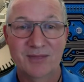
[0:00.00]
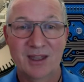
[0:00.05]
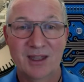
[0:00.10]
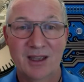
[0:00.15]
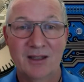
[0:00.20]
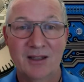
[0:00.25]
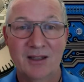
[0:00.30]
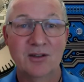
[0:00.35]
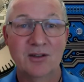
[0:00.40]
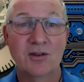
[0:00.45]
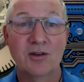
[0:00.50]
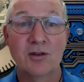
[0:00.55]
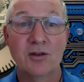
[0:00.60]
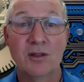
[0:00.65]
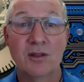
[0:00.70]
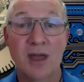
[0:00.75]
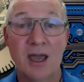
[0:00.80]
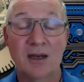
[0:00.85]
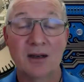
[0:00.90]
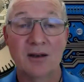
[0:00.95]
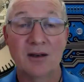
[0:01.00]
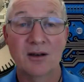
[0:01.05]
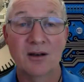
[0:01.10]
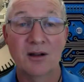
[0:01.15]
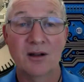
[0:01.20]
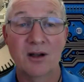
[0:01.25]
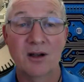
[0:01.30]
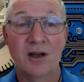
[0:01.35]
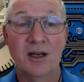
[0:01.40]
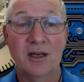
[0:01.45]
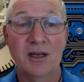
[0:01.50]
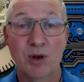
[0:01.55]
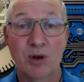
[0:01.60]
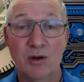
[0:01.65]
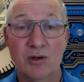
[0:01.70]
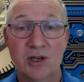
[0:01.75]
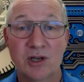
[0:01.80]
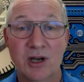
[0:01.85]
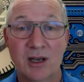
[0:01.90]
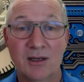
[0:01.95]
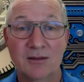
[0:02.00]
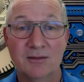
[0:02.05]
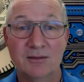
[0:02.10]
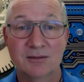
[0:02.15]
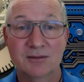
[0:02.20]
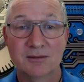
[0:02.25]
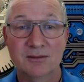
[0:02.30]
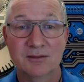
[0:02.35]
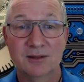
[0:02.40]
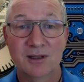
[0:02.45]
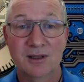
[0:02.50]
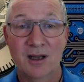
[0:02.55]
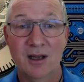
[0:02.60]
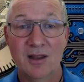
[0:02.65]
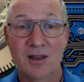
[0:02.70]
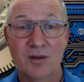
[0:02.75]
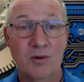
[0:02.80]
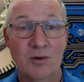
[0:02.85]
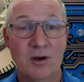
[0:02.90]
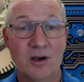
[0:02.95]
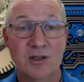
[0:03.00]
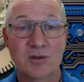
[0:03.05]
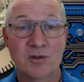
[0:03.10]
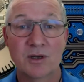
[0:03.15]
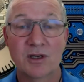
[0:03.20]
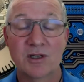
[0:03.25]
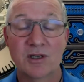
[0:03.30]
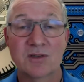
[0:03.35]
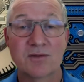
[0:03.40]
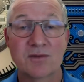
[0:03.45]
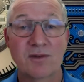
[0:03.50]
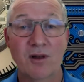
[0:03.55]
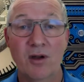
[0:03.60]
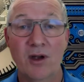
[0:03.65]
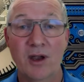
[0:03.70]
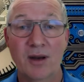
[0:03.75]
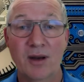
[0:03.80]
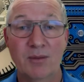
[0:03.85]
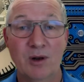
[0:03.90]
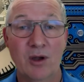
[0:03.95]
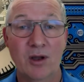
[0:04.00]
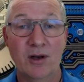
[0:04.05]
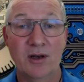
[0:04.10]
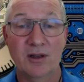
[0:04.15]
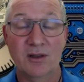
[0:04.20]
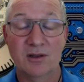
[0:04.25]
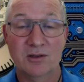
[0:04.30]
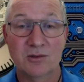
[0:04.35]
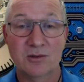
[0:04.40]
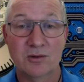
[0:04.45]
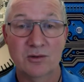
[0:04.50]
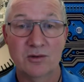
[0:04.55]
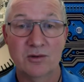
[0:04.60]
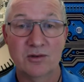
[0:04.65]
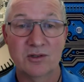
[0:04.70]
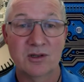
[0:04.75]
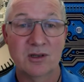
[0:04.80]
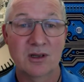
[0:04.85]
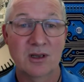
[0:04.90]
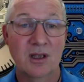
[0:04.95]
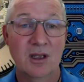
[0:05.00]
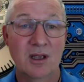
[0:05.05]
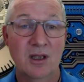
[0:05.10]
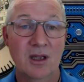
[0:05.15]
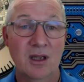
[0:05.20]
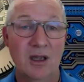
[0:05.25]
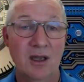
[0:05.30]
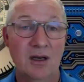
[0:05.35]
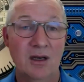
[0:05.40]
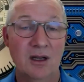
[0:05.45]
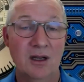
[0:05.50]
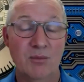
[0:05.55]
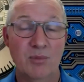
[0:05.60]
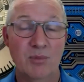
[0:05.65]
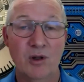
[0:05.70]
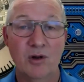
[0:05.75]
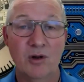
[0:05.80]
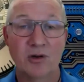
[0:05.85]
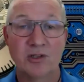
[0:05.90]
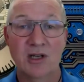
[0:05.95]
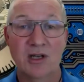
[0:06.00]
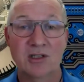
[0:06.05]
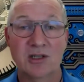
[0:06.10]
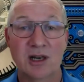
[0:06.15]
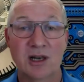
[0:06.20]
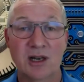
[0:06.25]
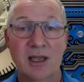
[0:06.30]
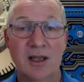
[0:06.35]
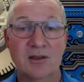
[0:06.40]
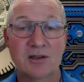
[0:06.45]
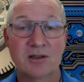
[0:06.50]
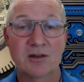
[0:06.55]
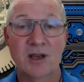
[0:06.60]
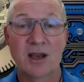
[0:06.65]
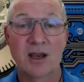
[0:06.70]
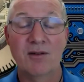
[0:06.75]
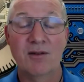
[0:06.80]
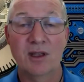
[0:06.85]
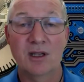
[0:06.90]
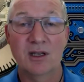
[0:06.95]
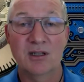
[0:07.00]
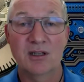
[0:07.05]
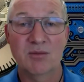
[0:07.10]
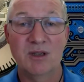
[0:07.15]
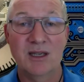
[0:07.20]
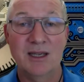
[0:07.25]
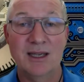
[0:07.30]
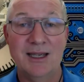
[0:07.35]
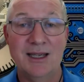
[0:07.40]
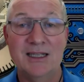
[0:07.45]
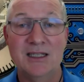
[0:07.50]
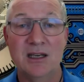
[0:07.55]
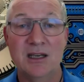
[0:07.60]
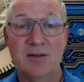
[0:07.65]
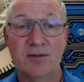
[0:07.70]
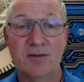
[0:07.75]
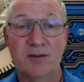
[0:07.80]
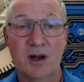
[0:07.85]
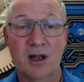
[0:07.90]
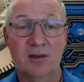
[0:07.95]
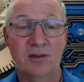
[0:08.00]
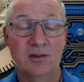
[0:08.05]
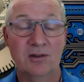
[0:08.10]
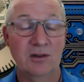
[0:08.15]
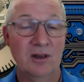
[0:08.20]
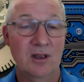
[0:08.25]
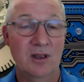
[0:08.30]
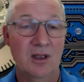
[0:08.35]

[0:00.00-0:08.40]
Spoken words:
And to do that, I need blockchain. Otherwise, we're just flying blind at the stores. And blockchains allows everything to be easier for us.